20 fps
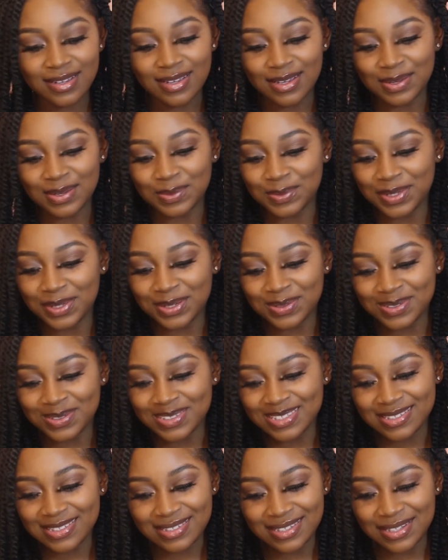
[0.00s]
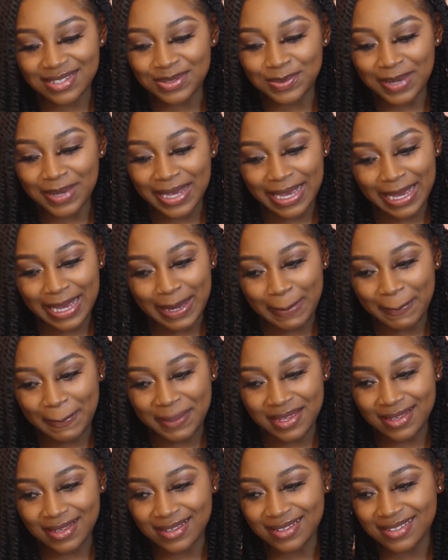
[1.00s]
and we gonna see what
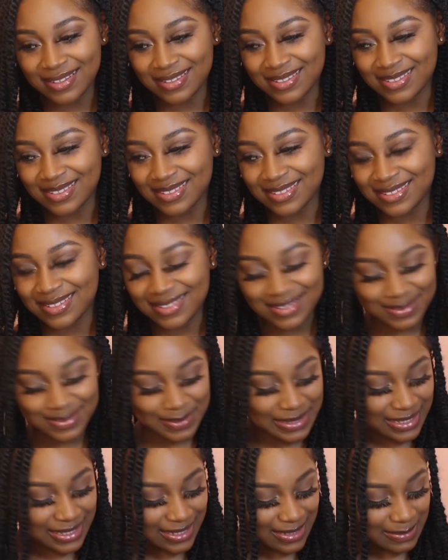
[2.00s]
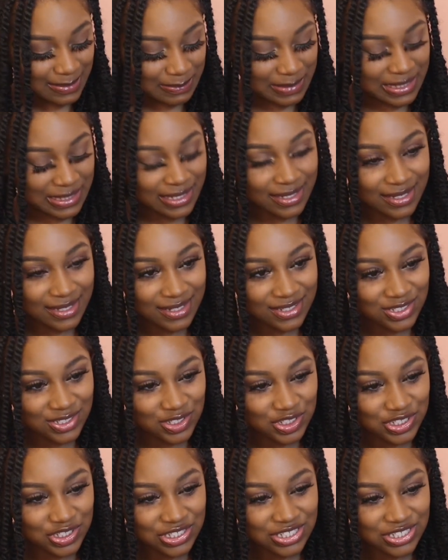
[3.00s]
happens with this blush.